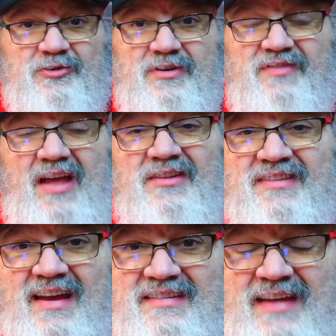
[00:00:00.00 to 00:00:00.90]
it a
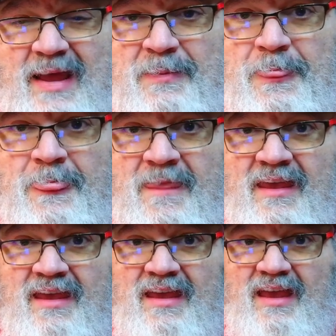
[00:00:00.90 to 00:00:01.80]
Valentine's hat.
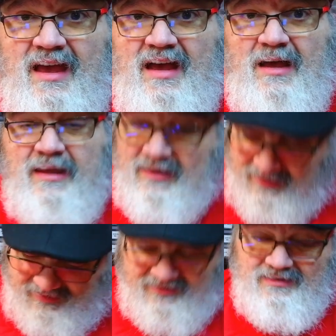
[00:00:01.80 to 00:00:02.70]
It
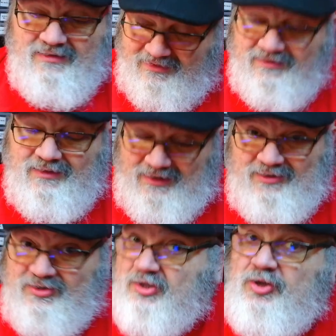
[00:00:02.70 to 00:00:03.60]
is
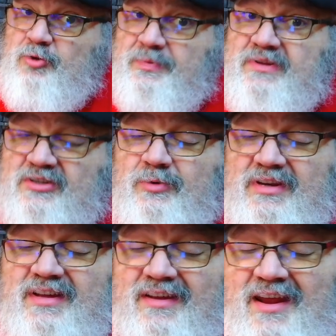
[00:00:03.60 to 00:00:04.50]
the Cupid, so it
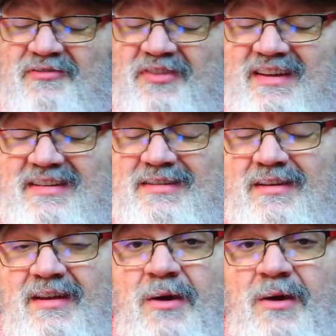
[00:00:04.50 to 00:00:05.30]
definitely is